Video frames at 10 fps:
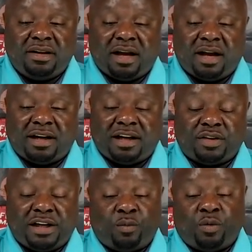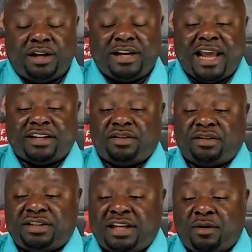Uh, that's in one
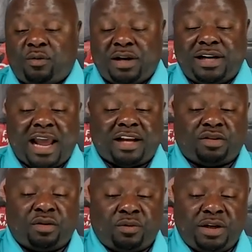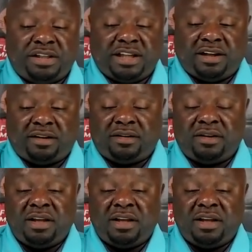national tenant, one national retailer.